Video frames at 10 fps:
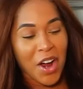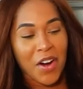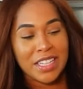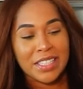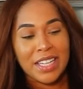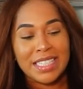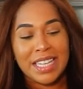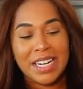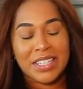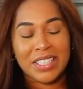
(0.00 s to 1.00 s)
All right, so let's
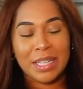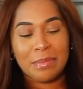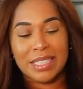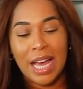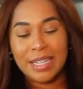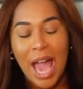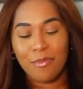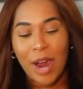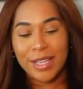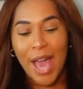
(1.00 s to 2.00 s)
get into some
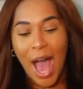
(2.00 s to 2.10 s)
scenarios.